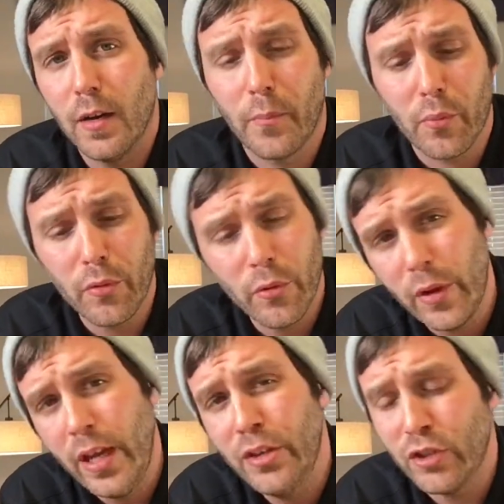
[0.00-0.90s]

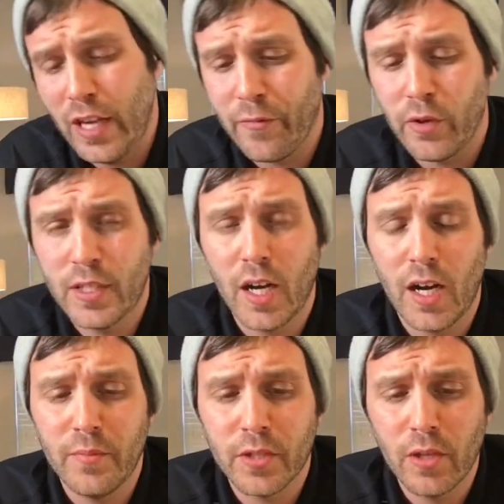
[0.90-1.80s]
brew each and every
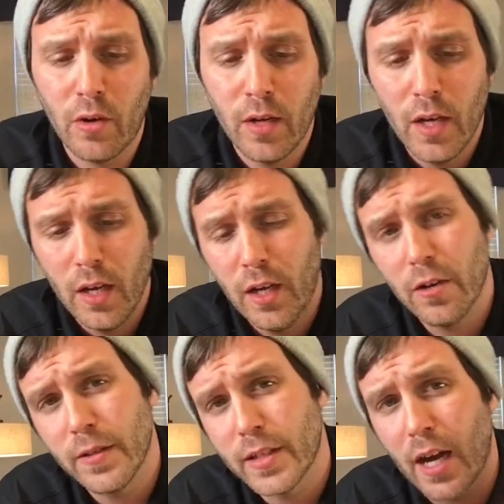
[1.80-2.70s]
time. So here
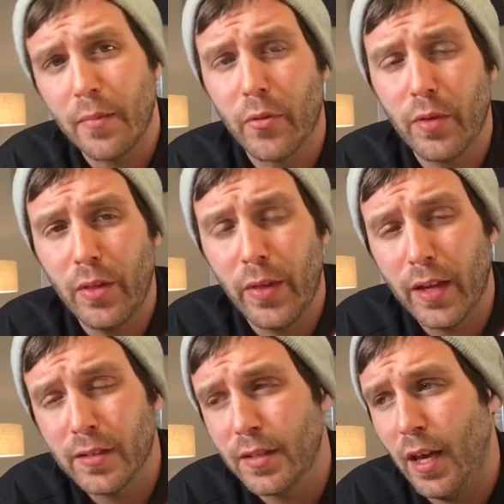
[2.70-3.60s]
are the top 3
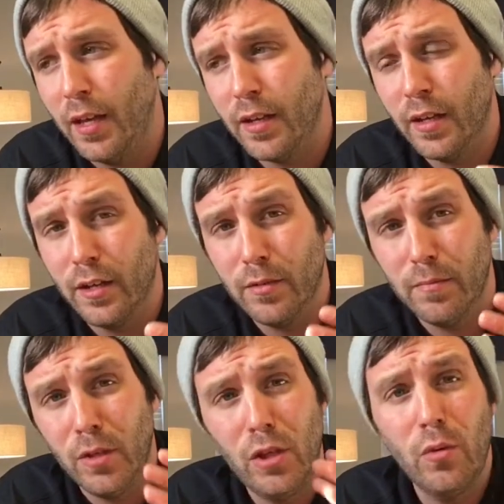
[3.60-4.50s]
things that
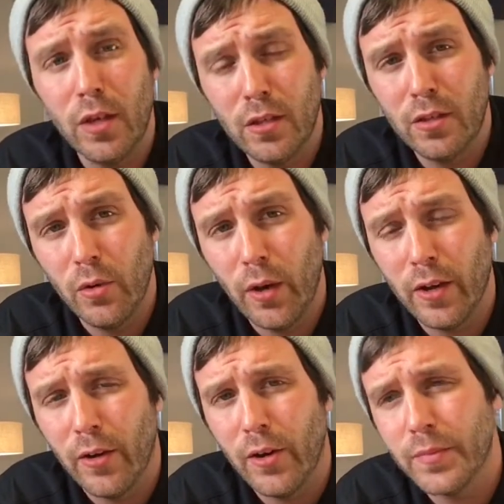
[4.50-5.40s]
you can do at
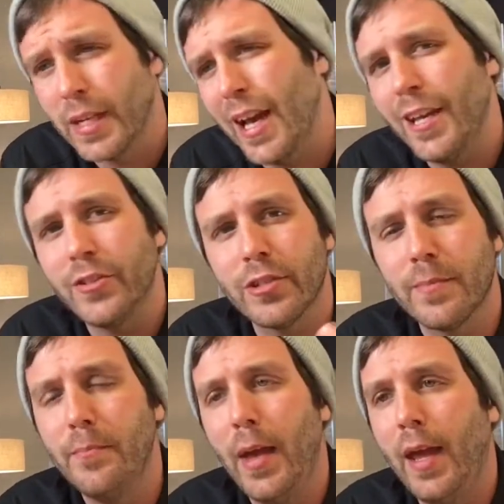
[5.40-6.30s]
home to kind of just
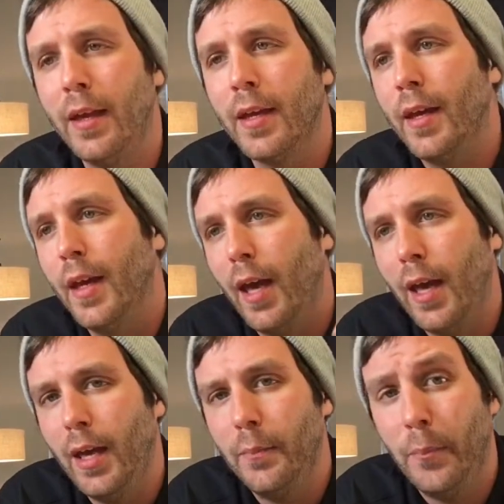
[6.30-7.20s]
make
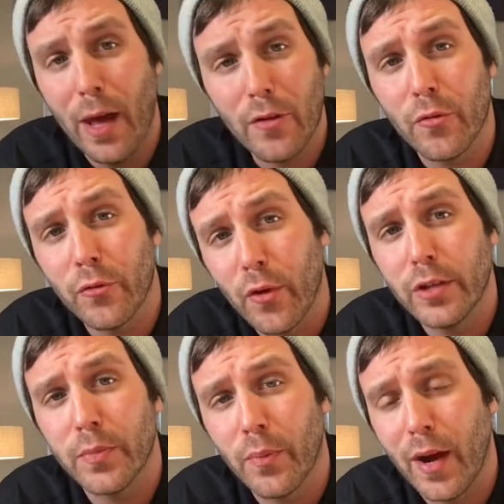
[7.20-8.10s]
a better
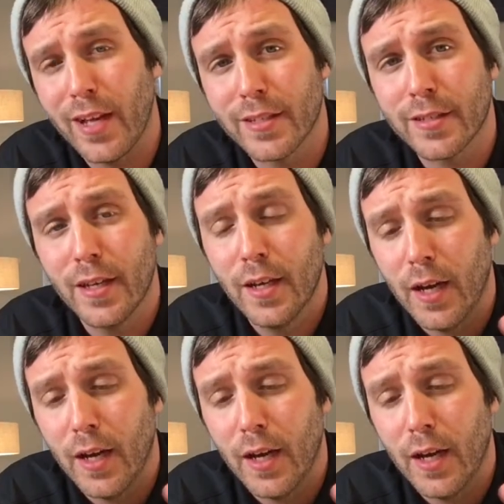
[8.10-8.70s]
French press.